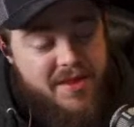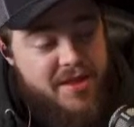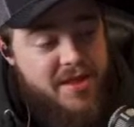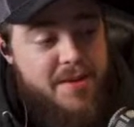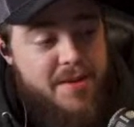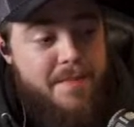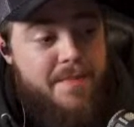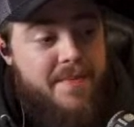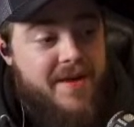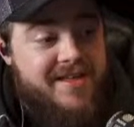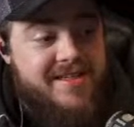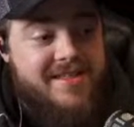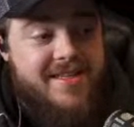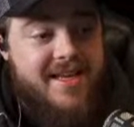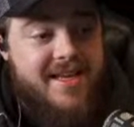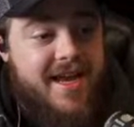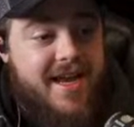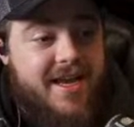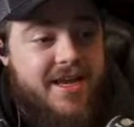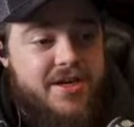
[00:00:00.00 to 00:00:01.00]
The best
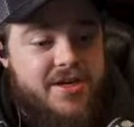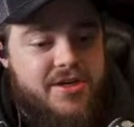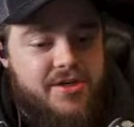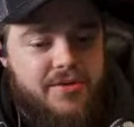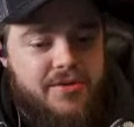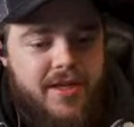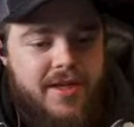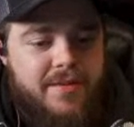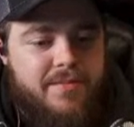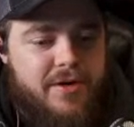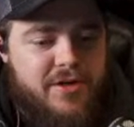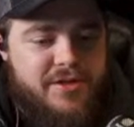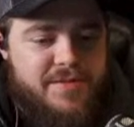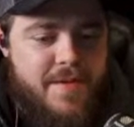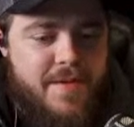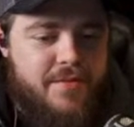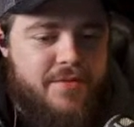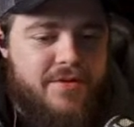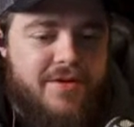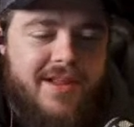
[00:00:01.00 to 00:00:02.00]
thing I can do, like most
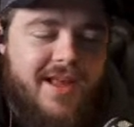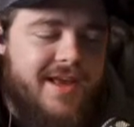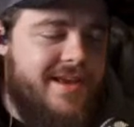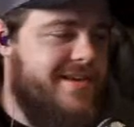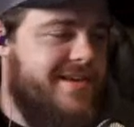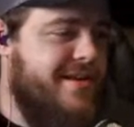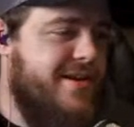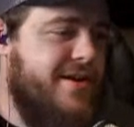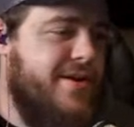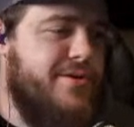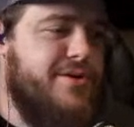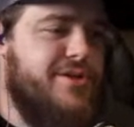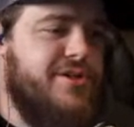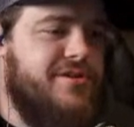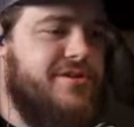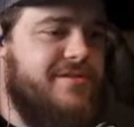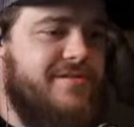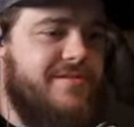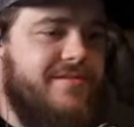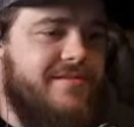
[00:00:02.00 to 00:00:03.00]
people are like,
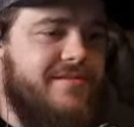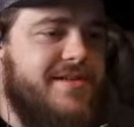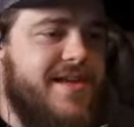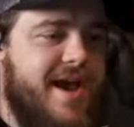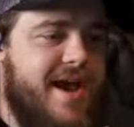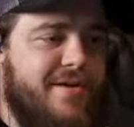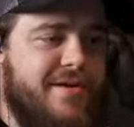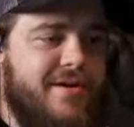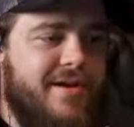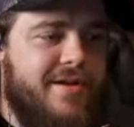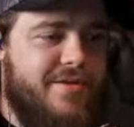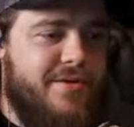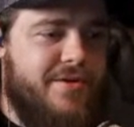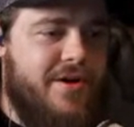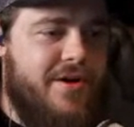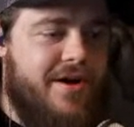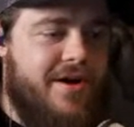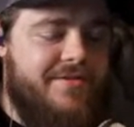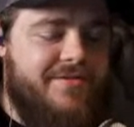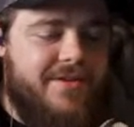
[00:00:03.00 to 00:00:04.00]
just down another
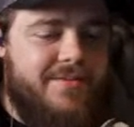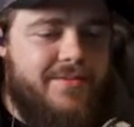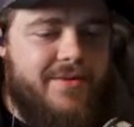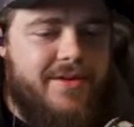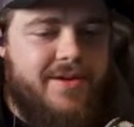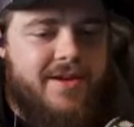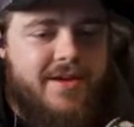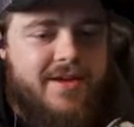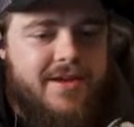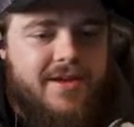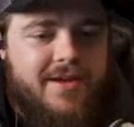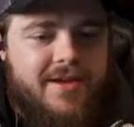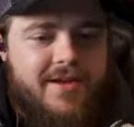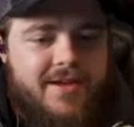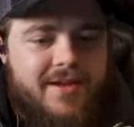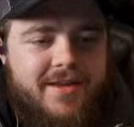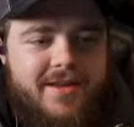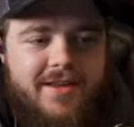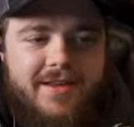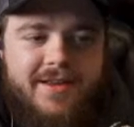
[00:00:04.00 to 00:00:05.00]
coffee, but
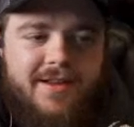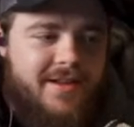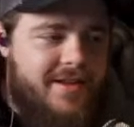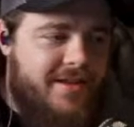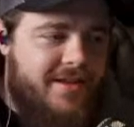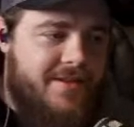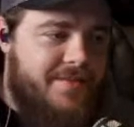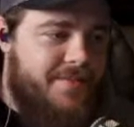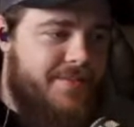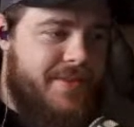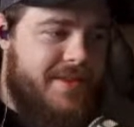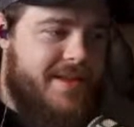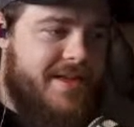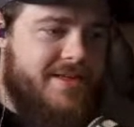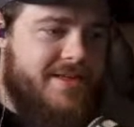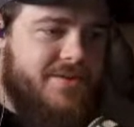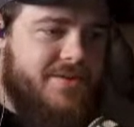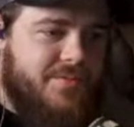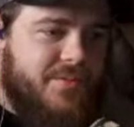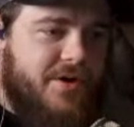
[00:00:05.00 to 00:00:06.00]
that
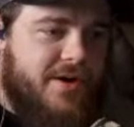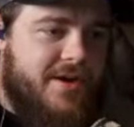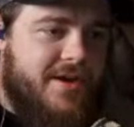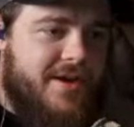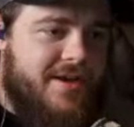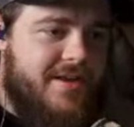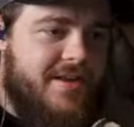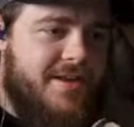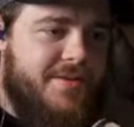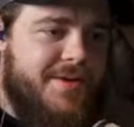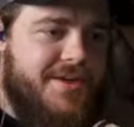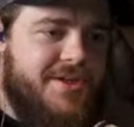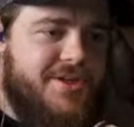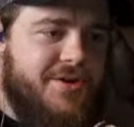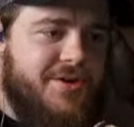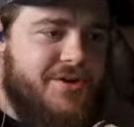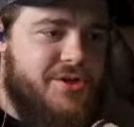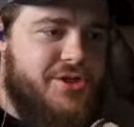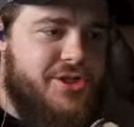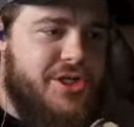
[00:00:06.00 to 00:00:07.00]
doesn't work. It makes
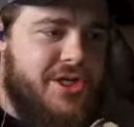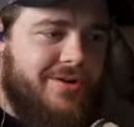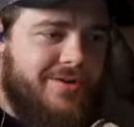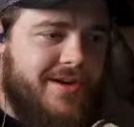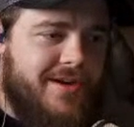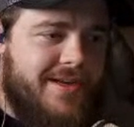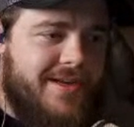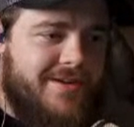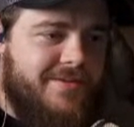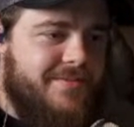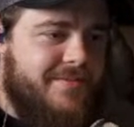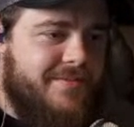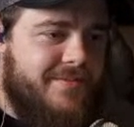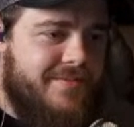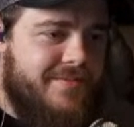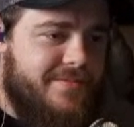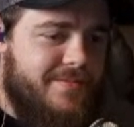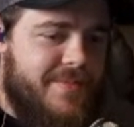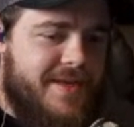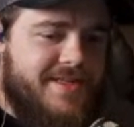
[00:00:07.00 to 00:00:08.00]
you all jittery and
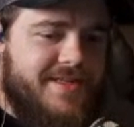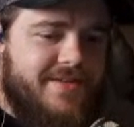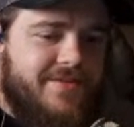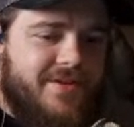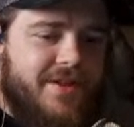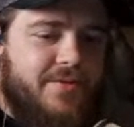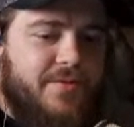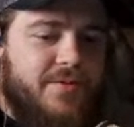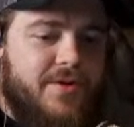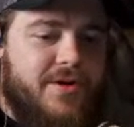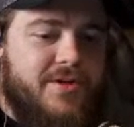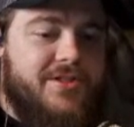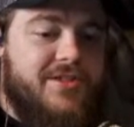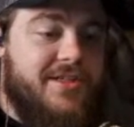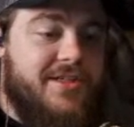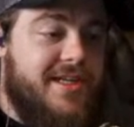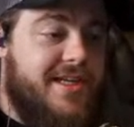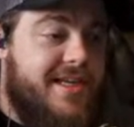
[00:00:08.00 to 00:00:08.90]
makes everything worse.